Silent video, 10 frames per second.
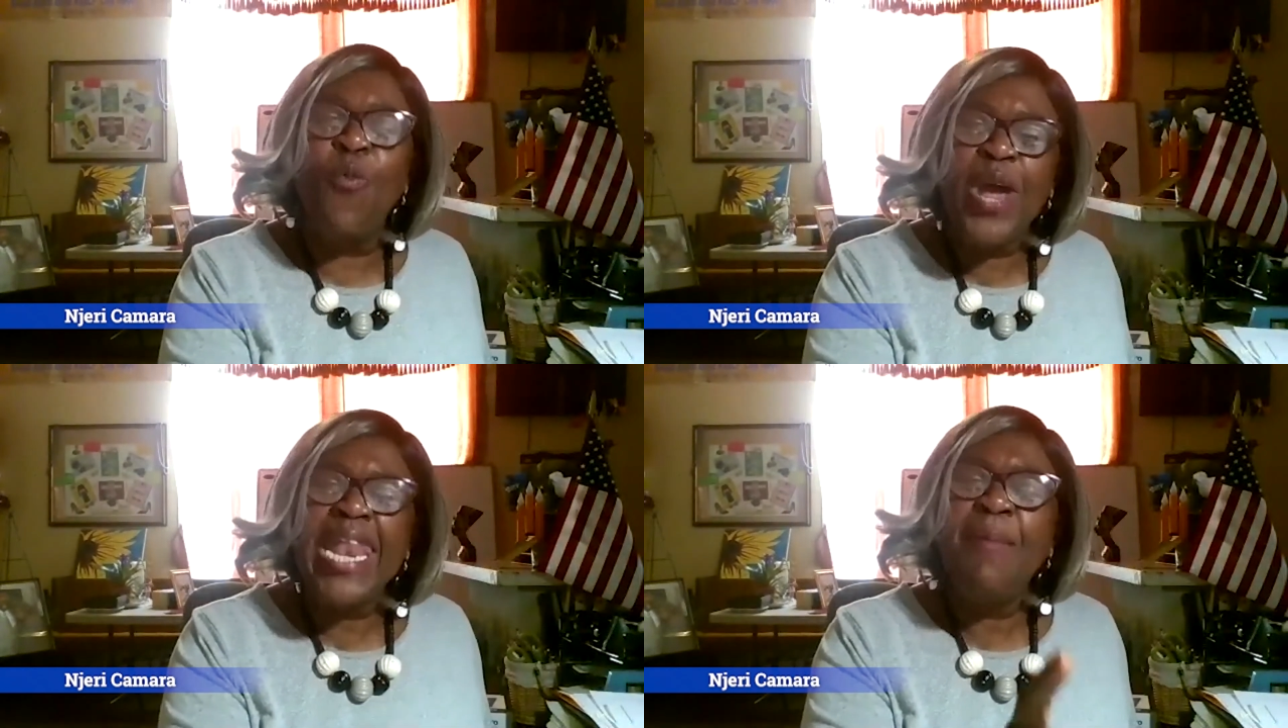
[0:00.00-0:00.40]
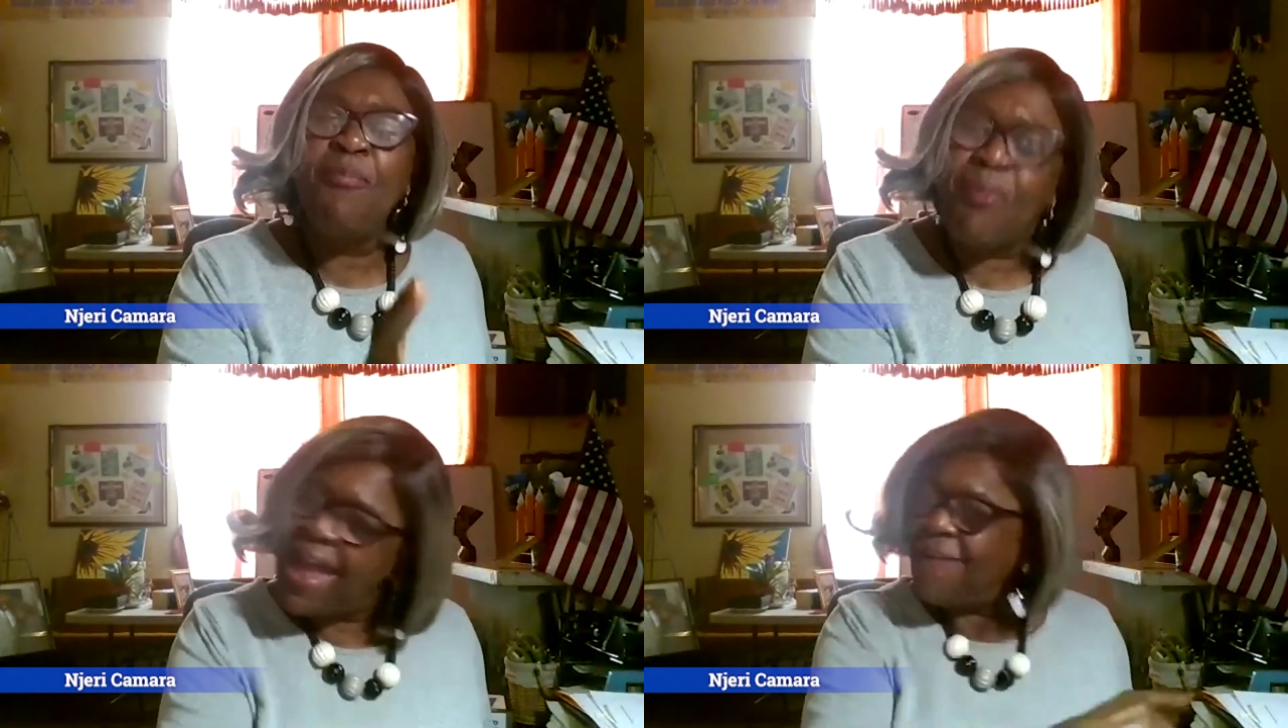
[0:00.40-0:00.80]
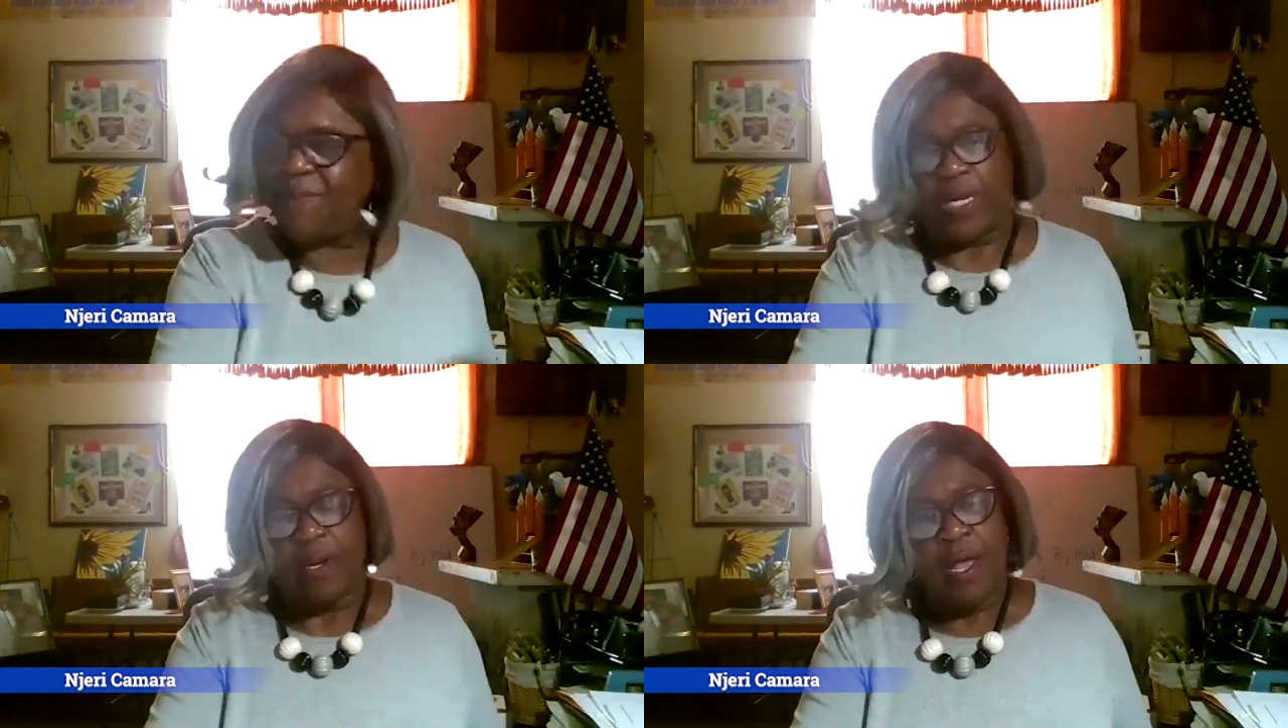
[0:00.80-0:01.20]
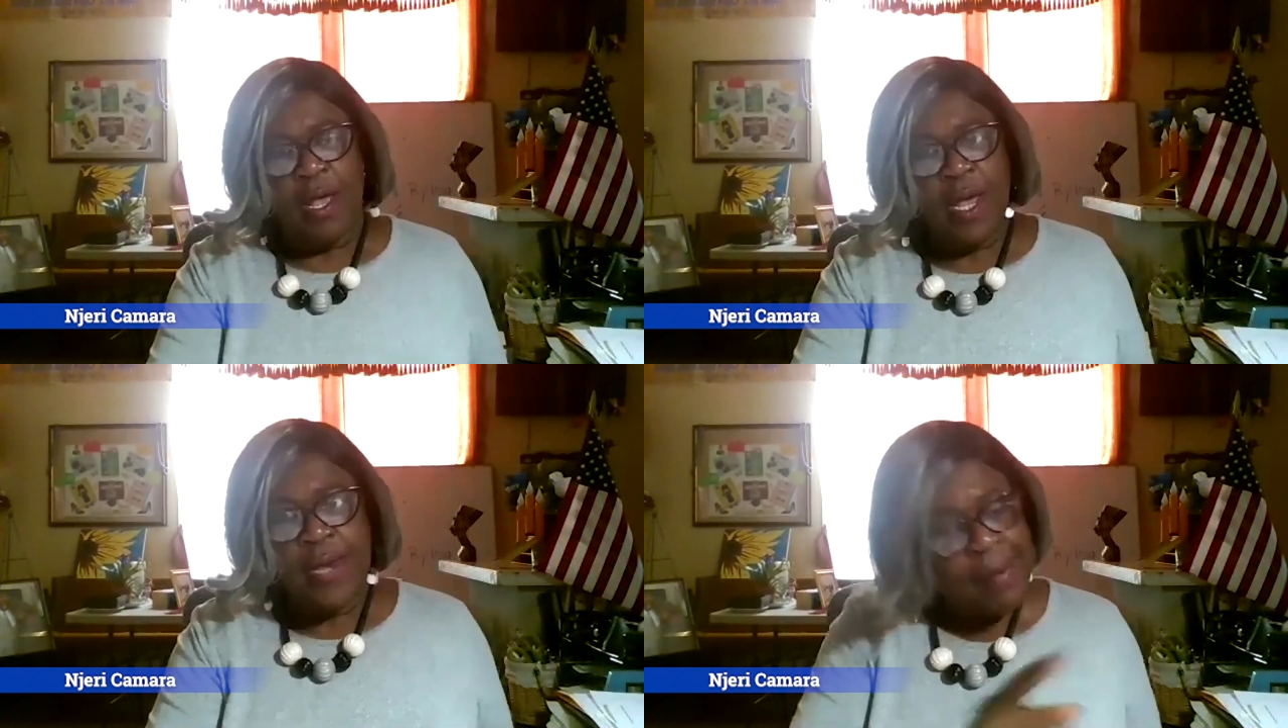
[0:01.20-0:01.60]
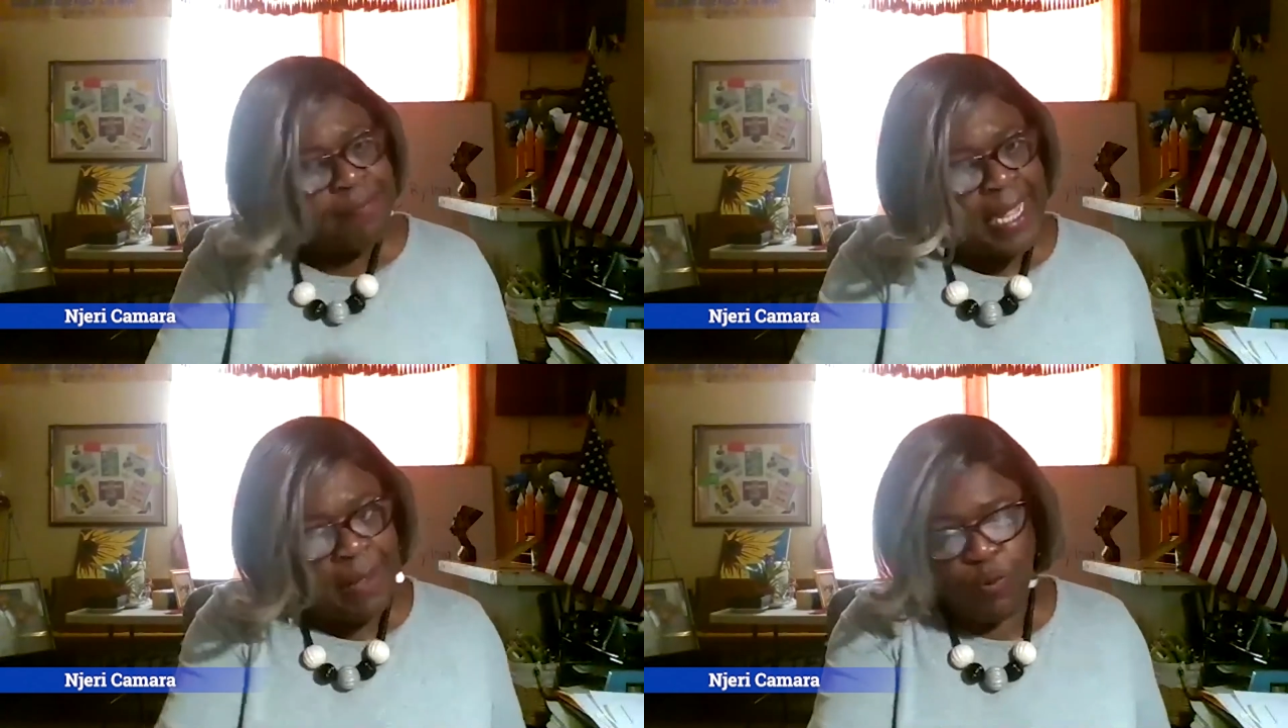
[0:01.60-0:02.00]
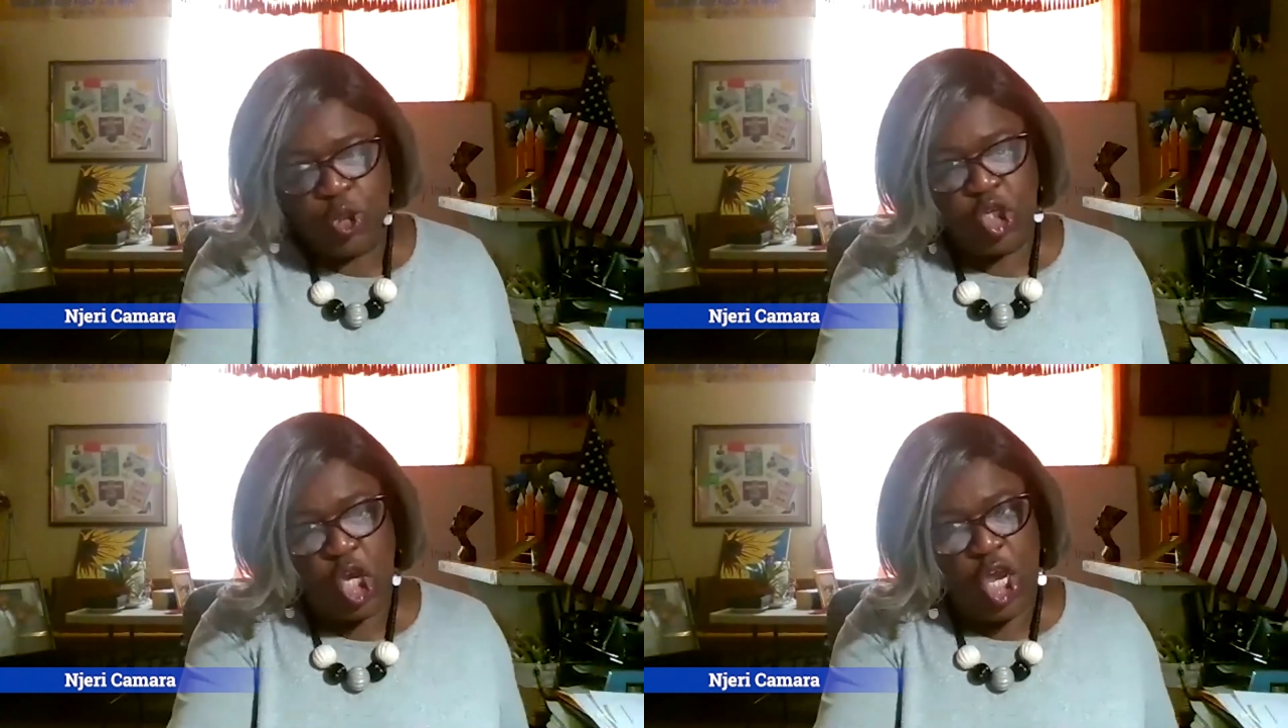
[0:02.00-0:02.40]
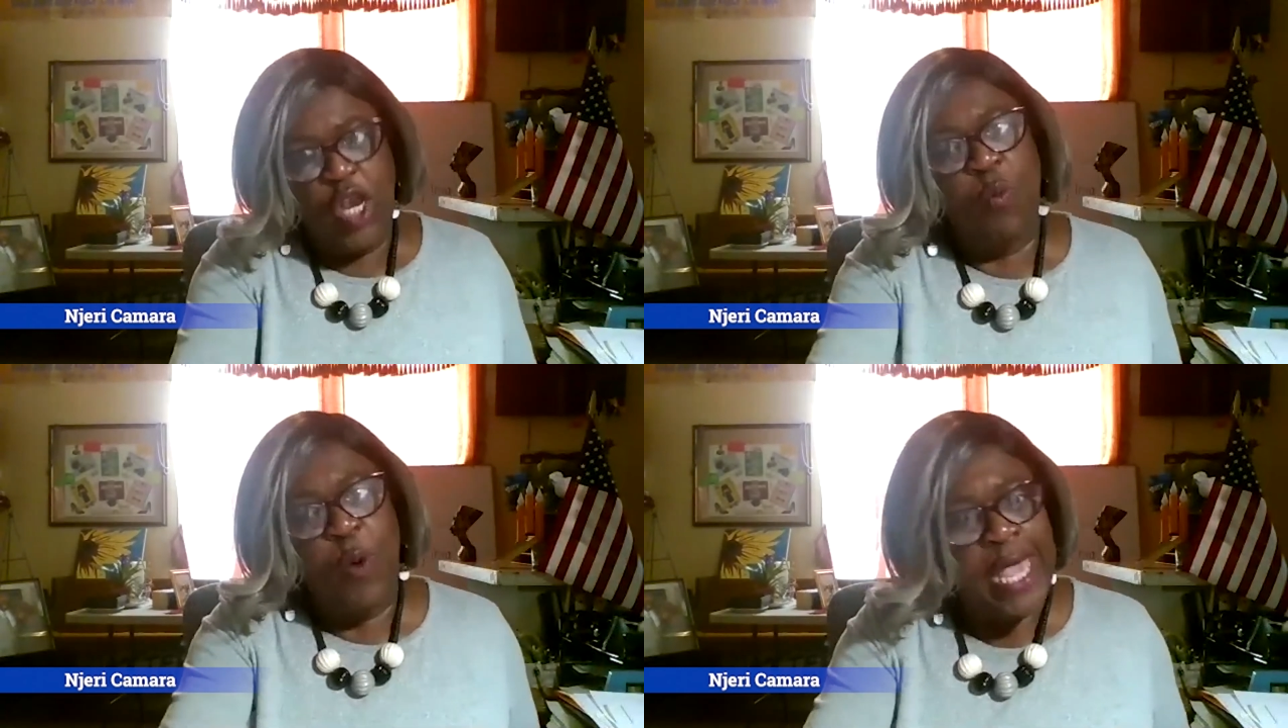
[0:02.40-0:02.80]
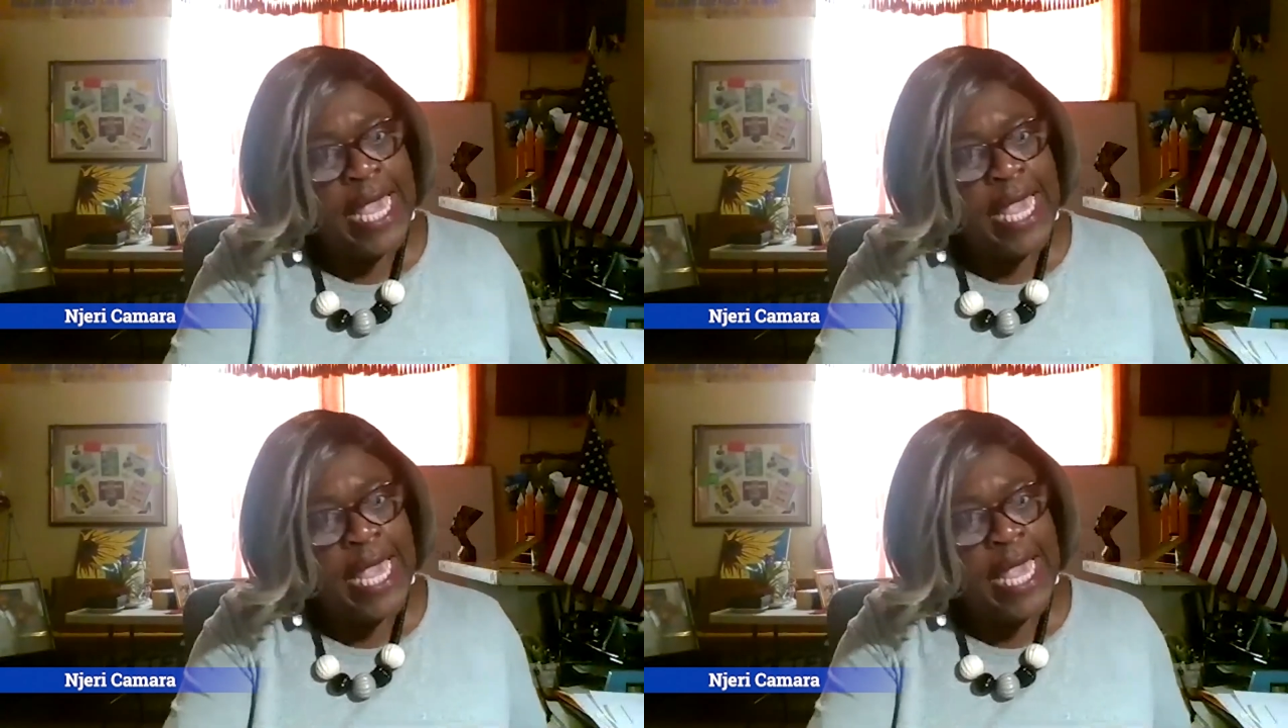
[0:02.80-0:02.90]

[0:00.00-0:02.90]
Willie Bradford, that man was in the way.